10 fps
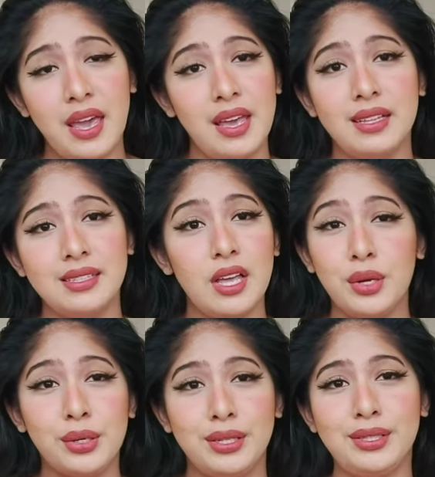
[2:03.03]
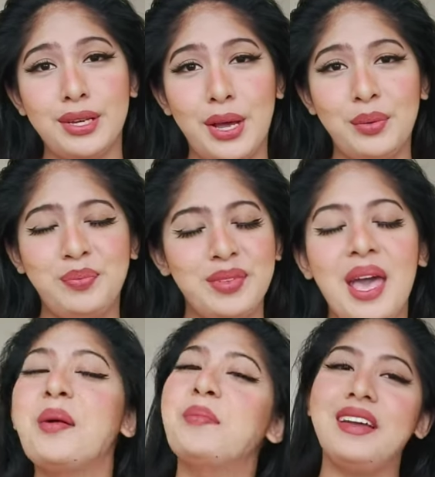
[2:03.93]
and you're good to go.
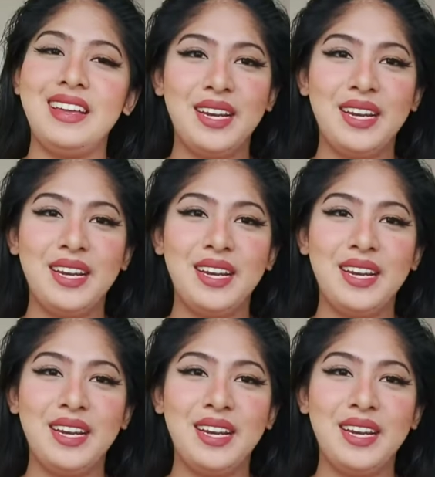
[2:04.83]
But